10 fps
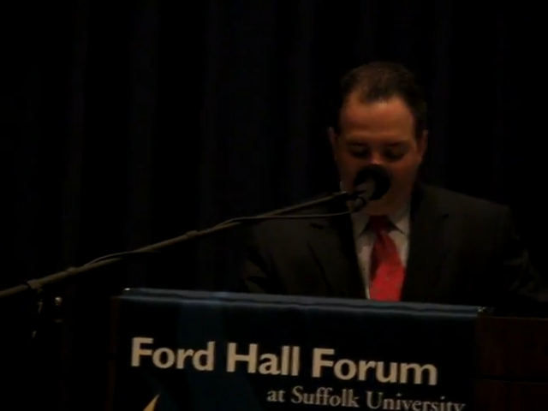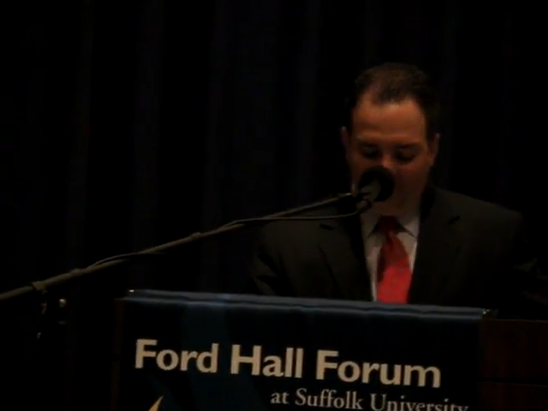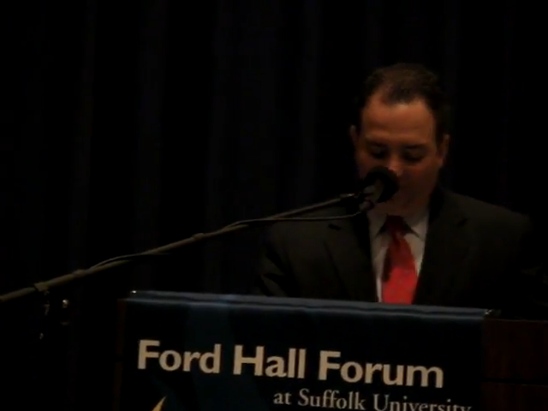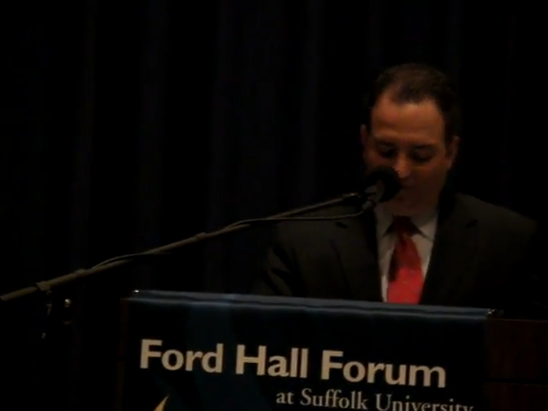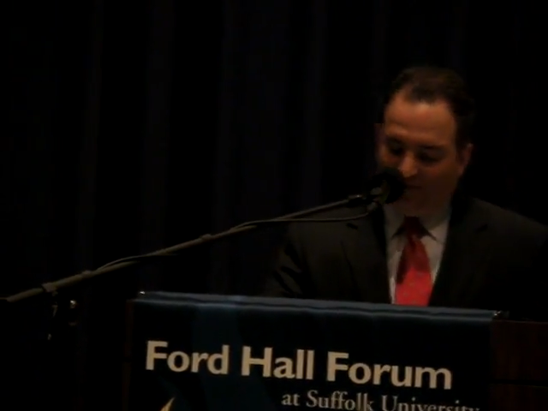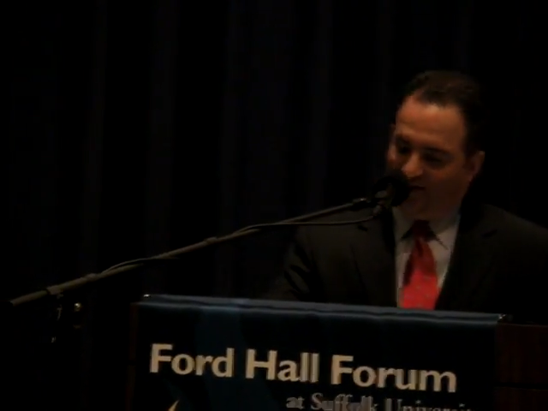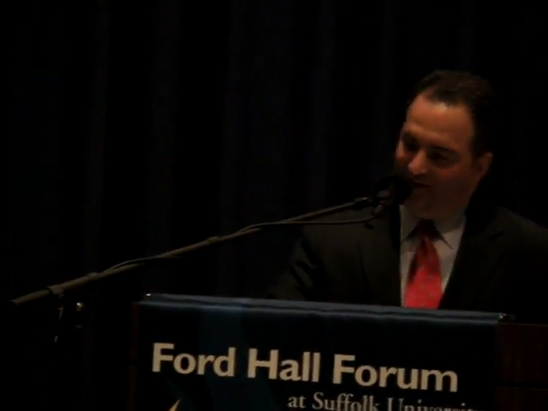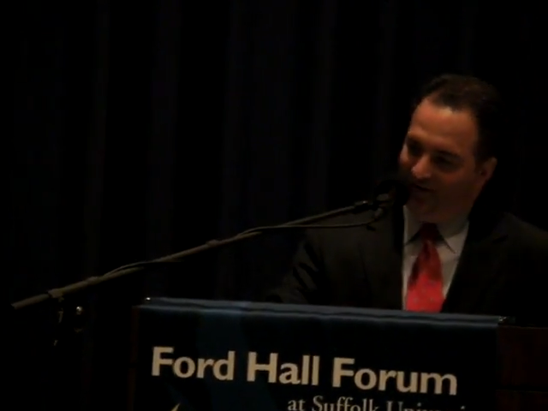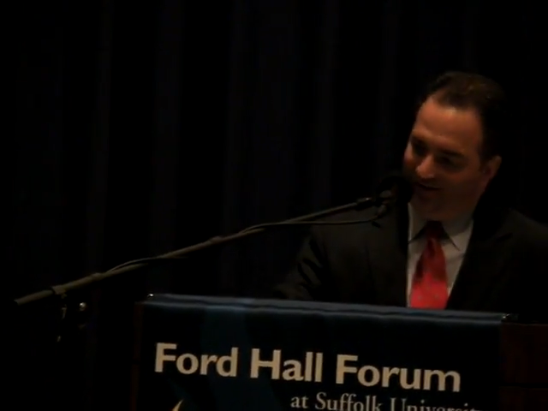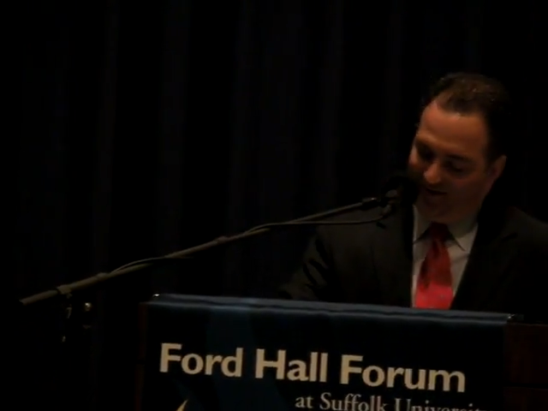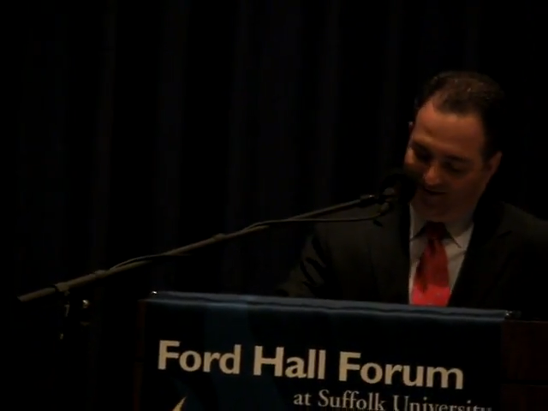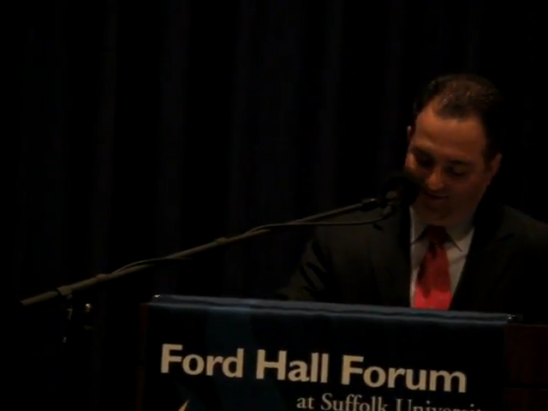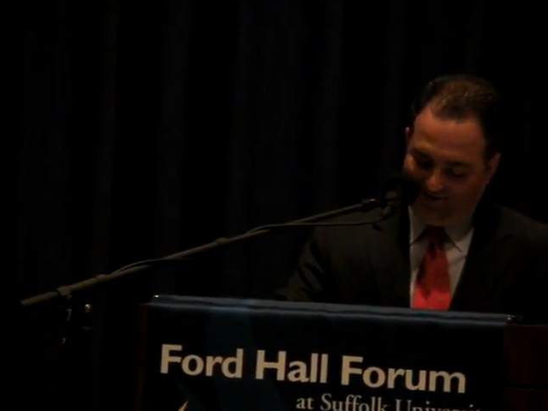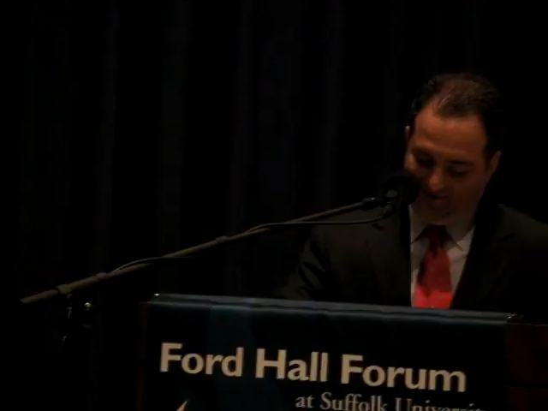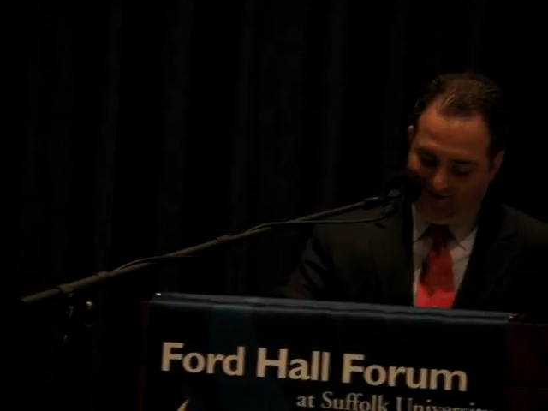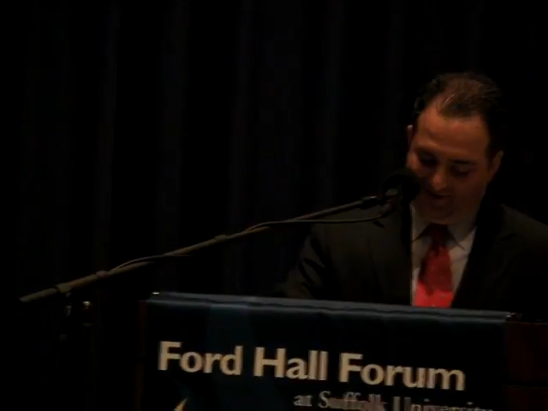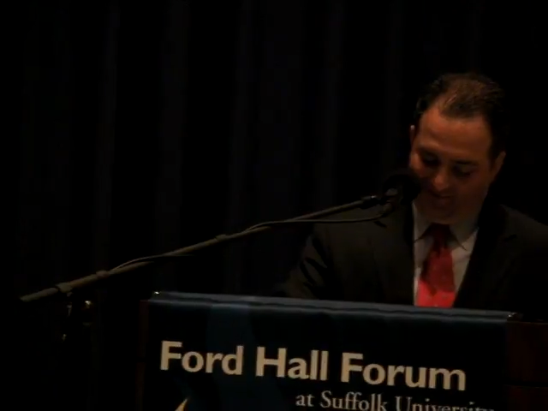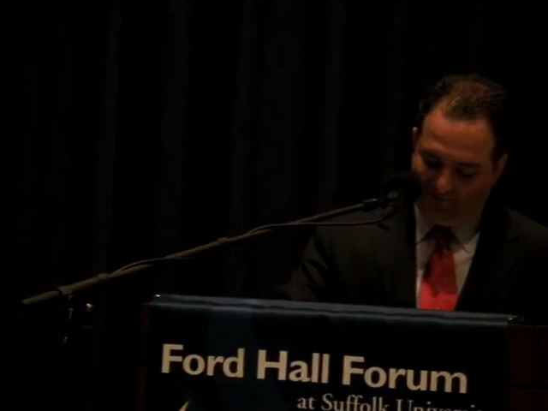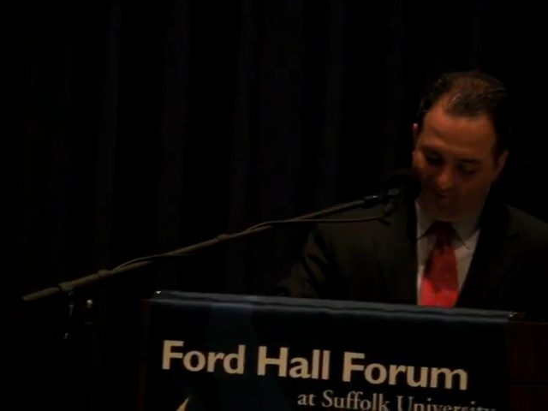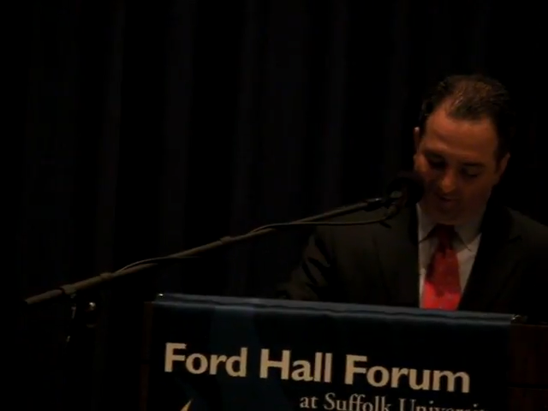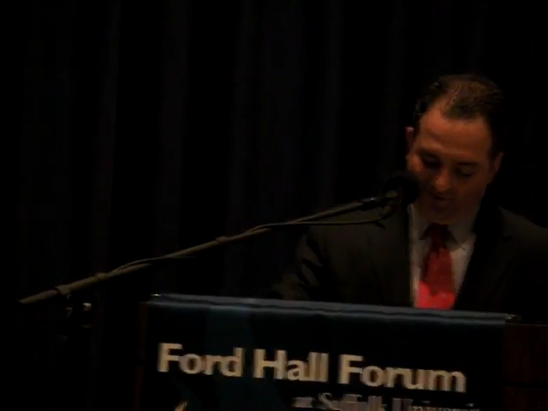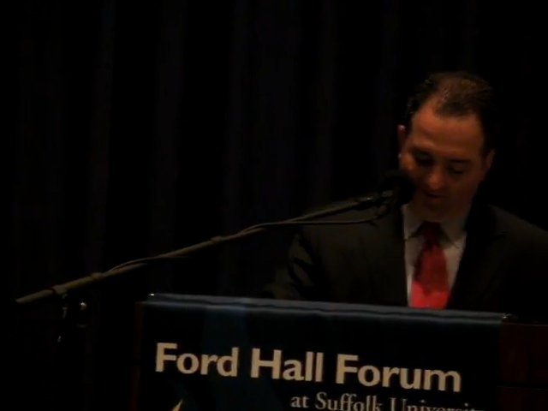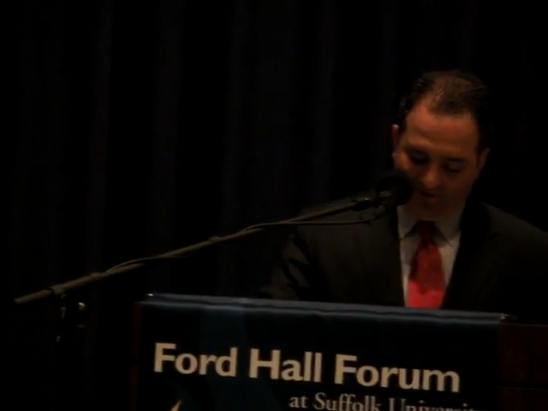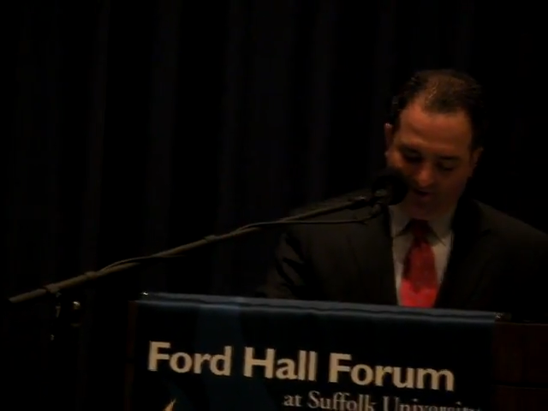the Globe hired in 1994